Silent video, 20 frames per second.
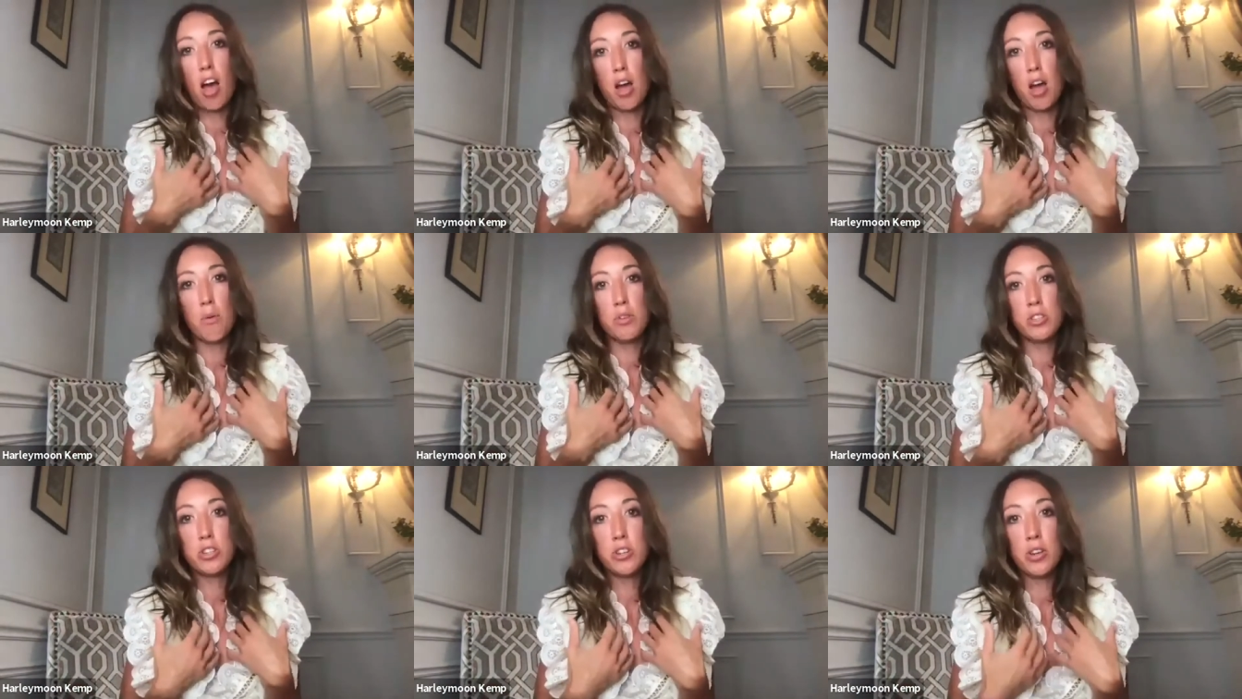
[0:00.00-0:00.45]
I
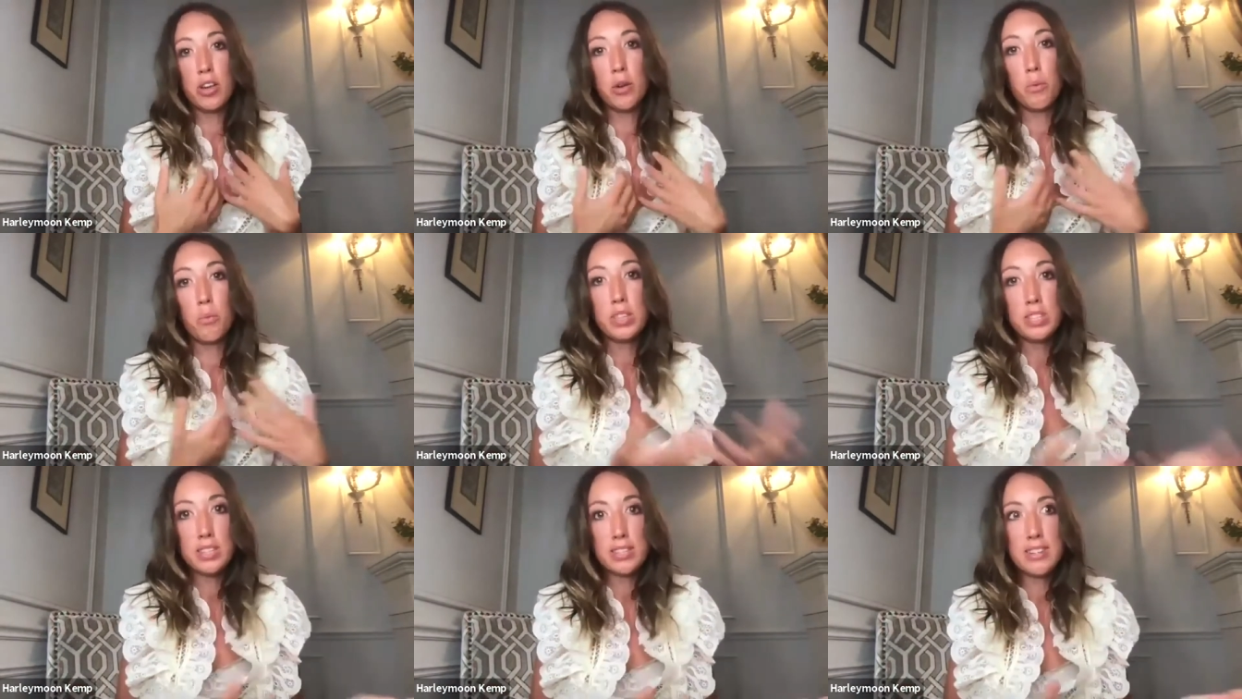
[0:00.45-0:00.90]
was
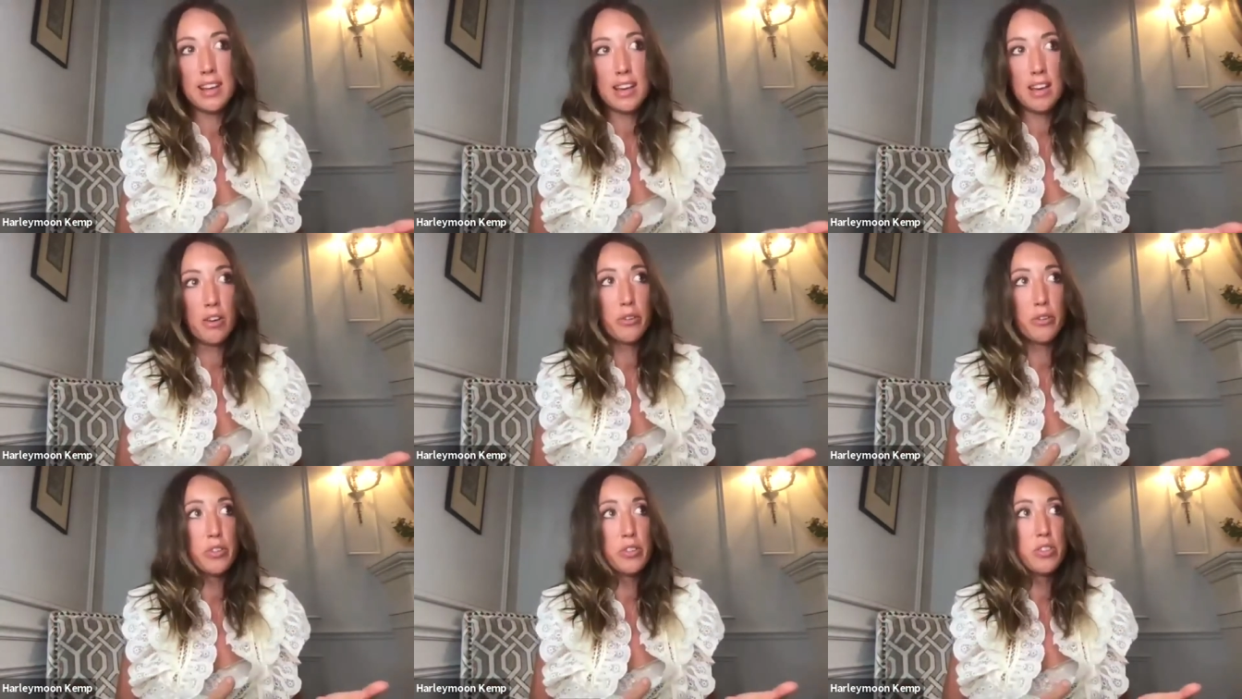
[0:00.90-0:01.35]
doing with
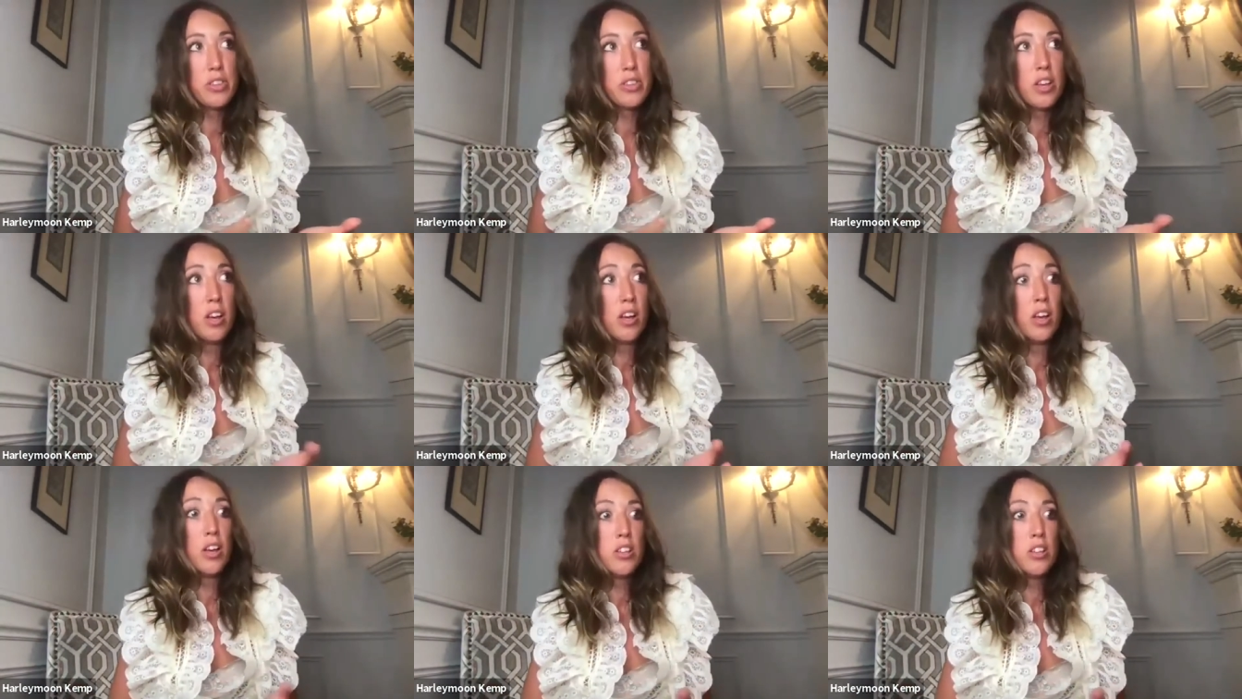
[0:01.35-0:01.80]
stills.
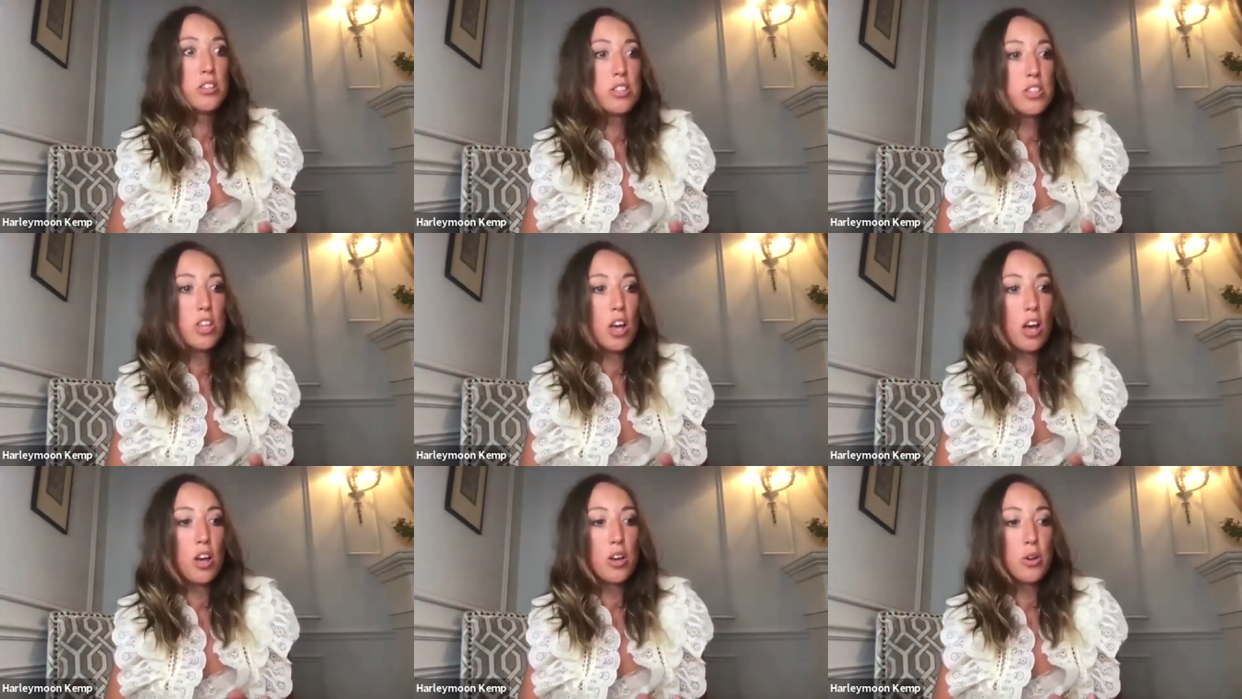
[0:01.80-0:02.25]

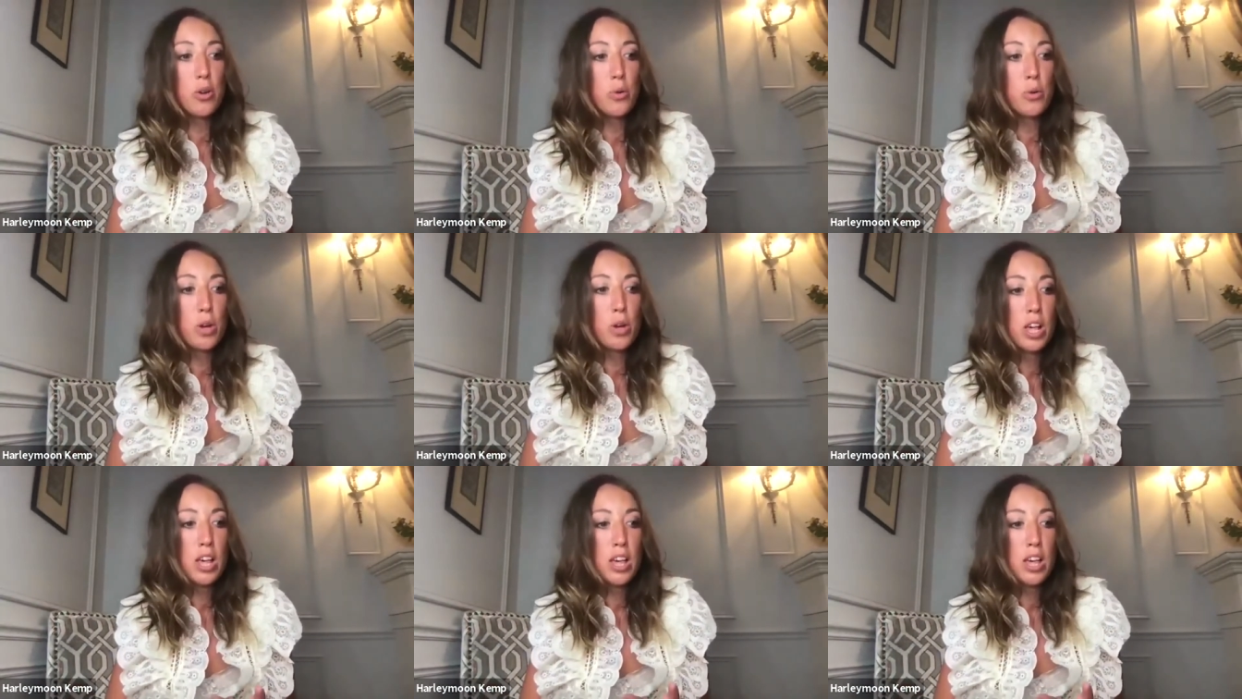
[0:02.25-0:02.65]
Sure. So